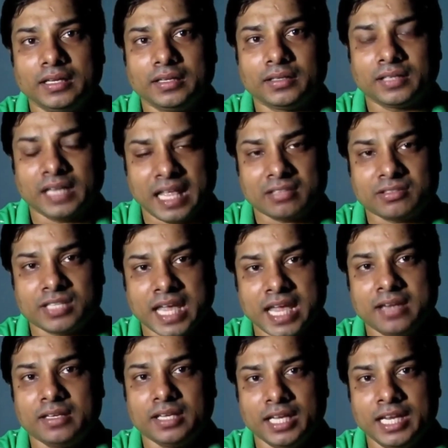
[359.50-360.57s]
class
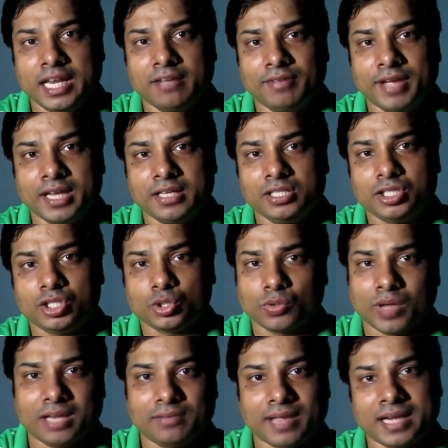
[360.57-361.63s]
10, 11,
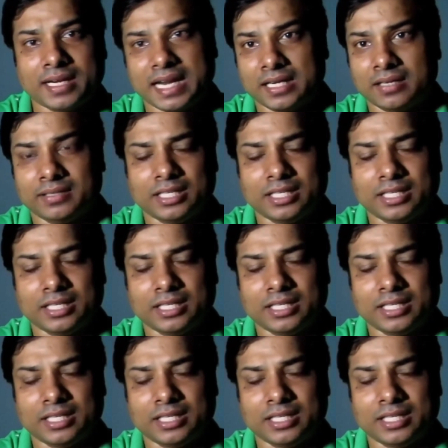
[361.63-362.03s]
12 and adult